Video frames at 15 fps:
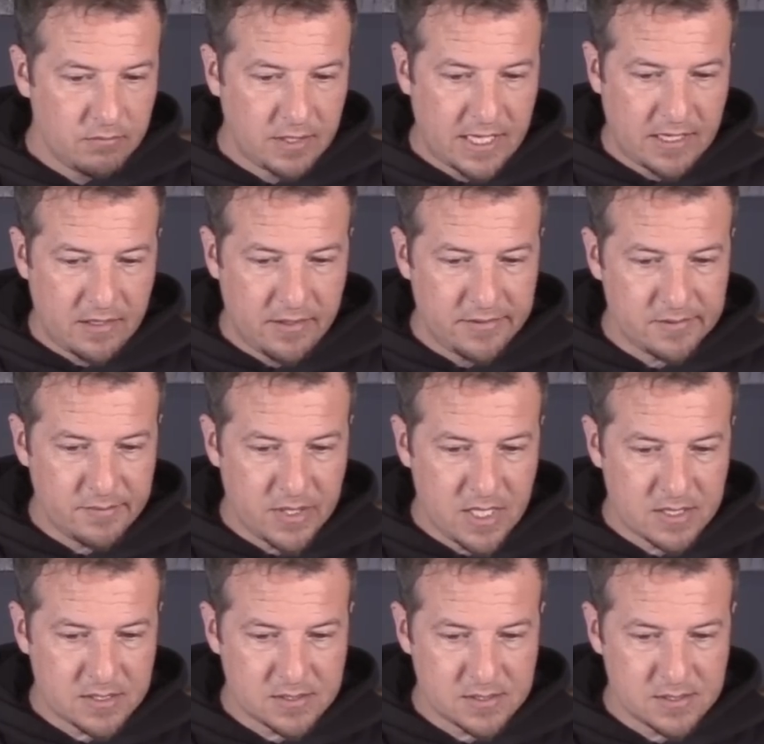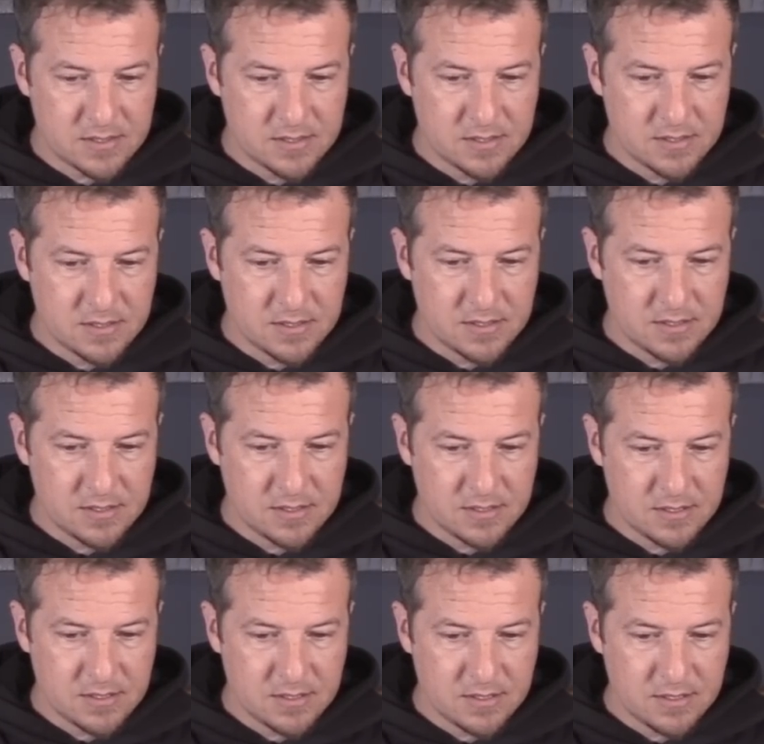Like a hundred bucks?
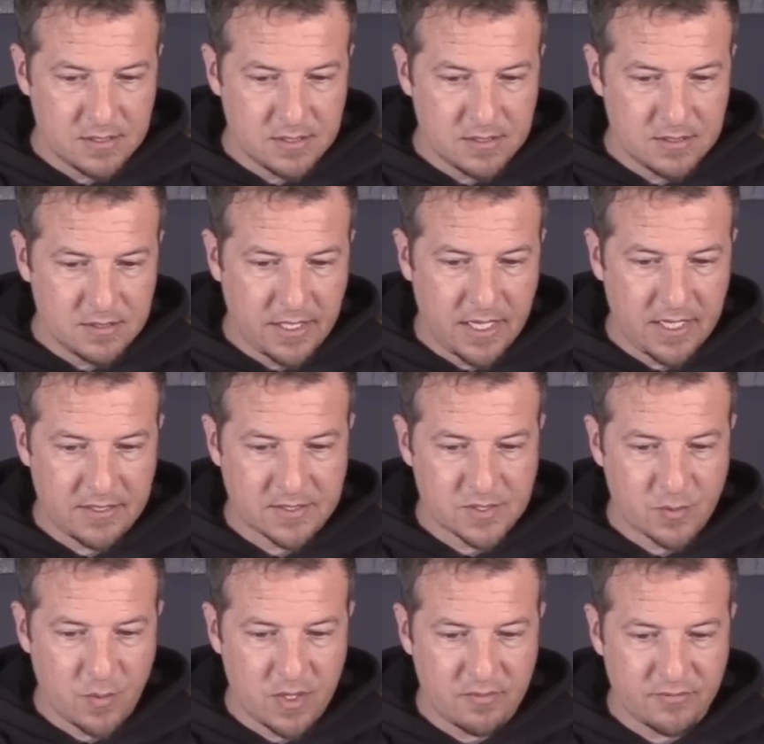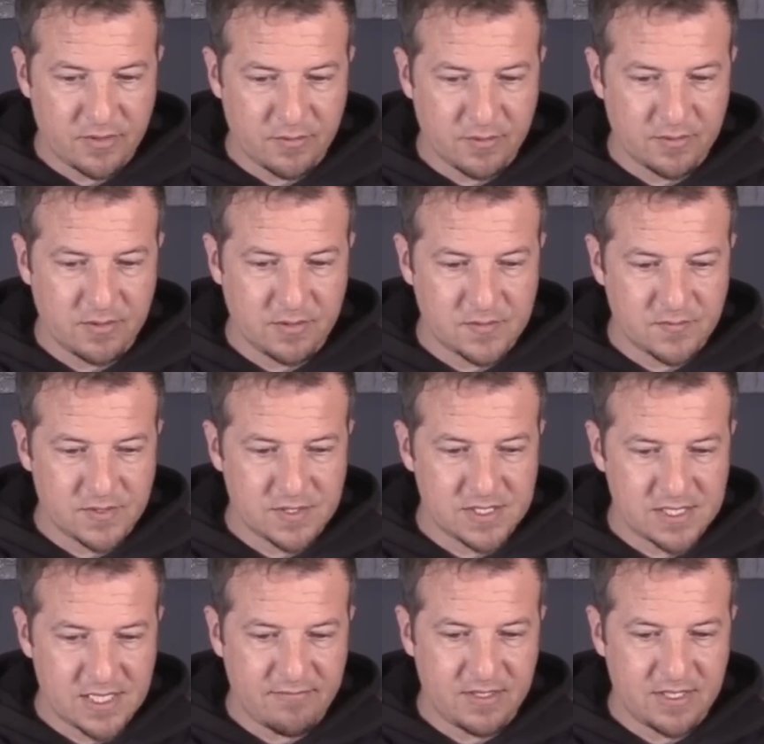Yeah, the 12 year old goes for
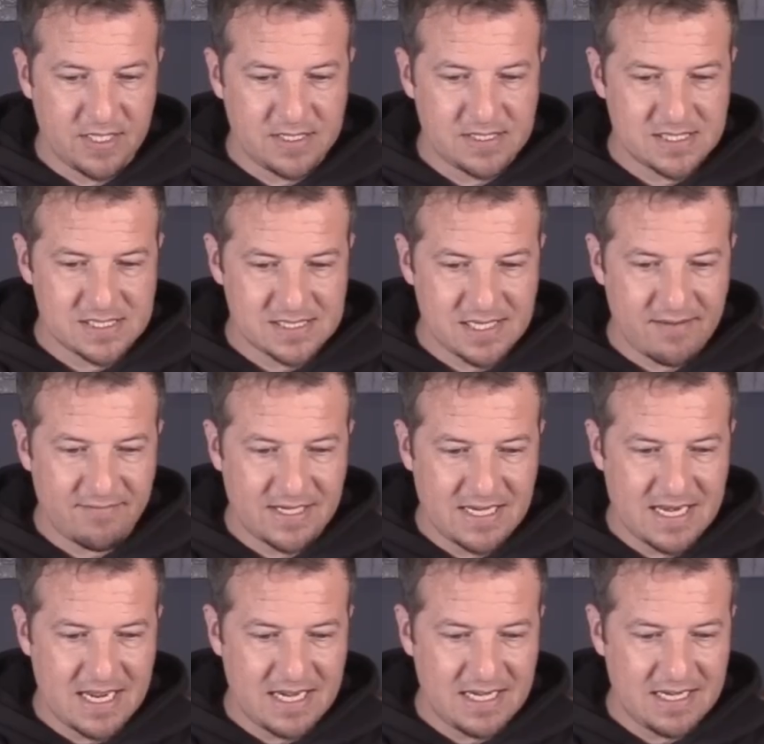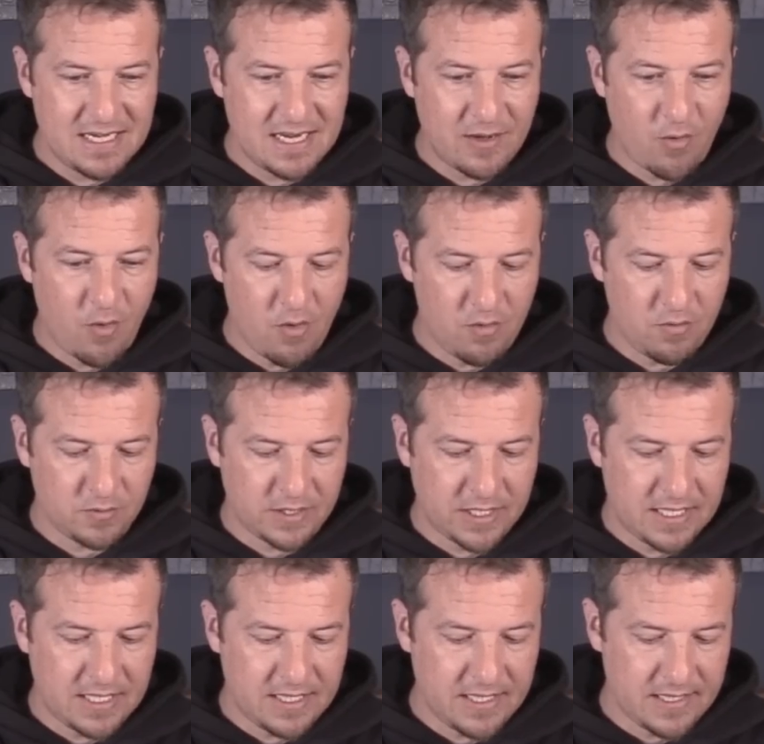77.99.
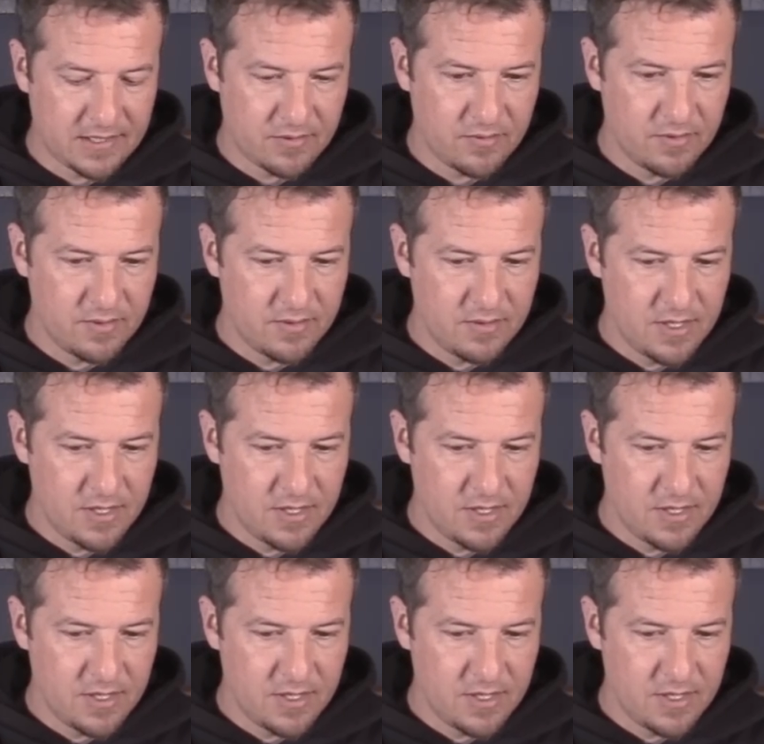Holy cow.